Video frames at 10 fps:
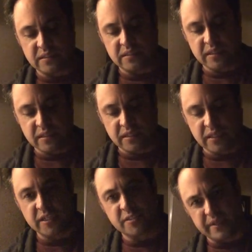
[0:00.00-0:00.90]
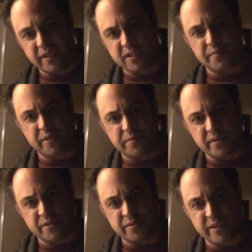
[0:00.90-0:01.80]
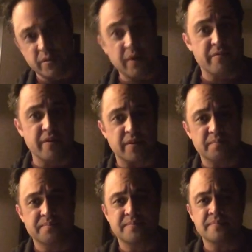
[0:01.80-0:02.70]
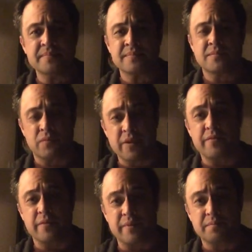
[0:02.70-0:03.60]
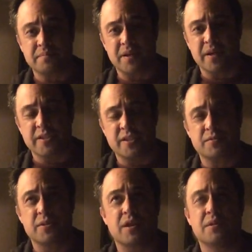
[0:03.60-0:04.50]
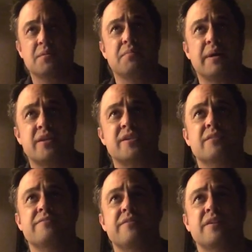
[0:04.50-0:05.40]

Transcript: husband committed suicide right in front of her. She was all by herself.